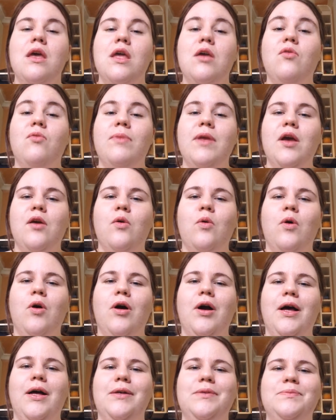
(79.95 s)
It would be a
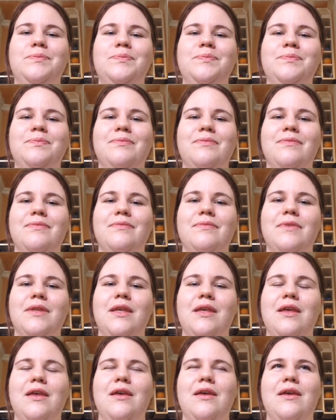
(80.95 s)
quokka.
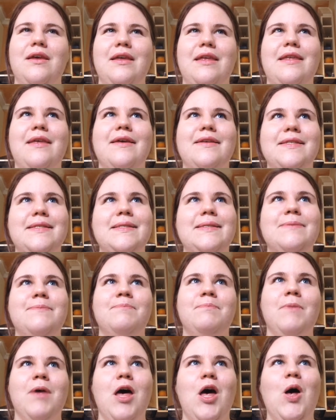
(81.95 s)
Yes,
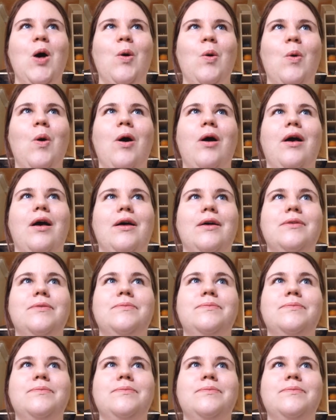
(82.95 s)
a quokka.